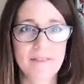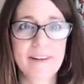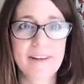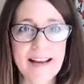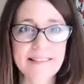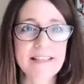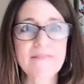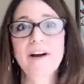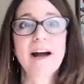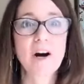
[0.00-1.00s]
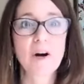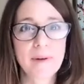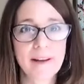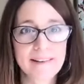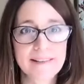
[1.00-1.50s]
we're asking for help
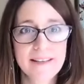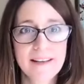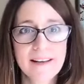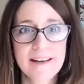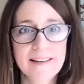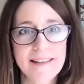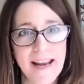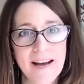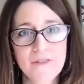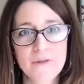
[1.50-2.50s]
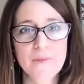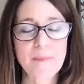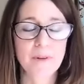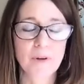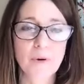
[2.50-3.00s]
and to have those
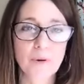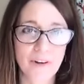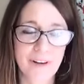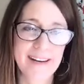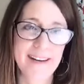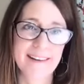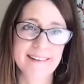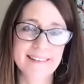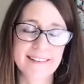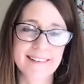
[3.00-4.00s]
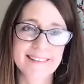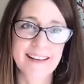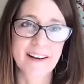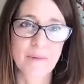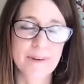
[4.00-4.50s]
people to hold our hand and to
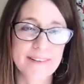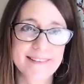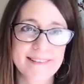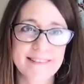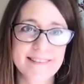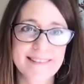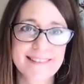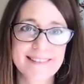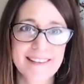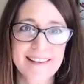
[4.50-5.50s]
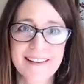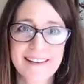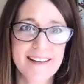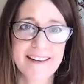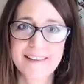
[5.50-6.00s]
help yeah. us is
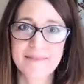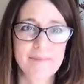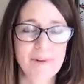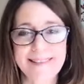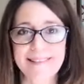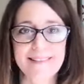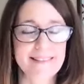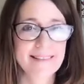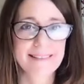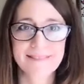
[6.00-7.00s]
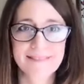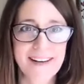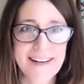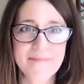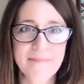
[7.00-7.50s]
priceless right.
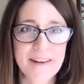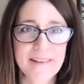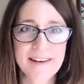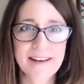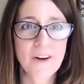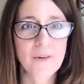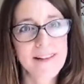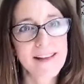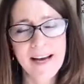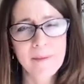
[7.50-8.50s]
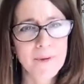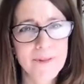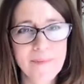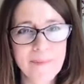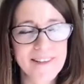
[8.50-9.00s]
right. and and knowing that god
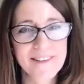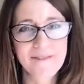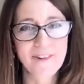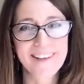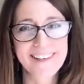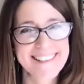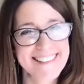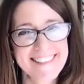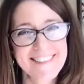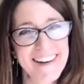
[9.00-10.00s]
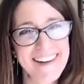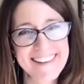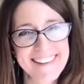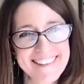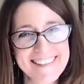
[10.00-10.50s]
put them there for us mm-hmm.
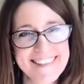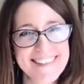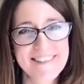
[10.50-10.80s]
right that's